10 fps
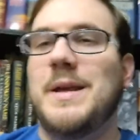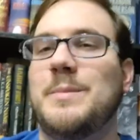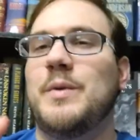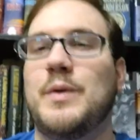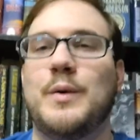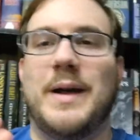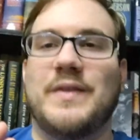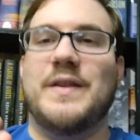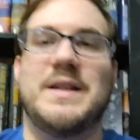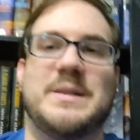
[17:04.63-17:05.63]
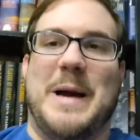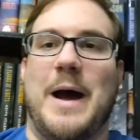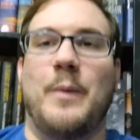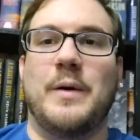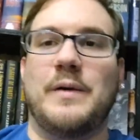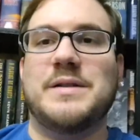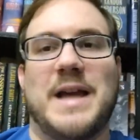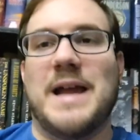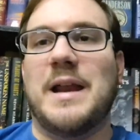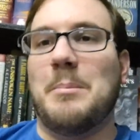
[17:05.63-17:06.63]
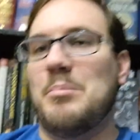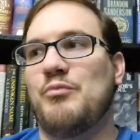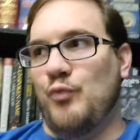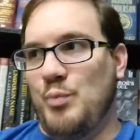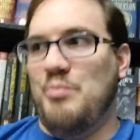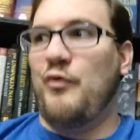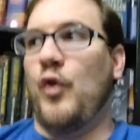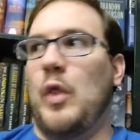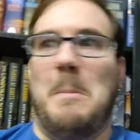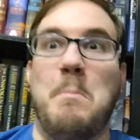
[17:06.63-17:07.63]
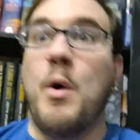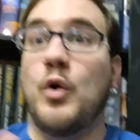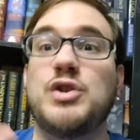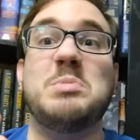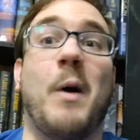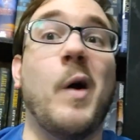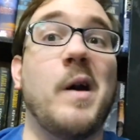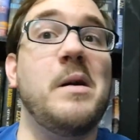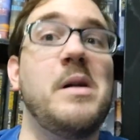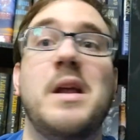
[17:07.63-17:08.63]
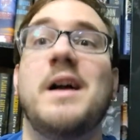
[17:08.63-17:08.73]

people who get these powers end up, for the most part,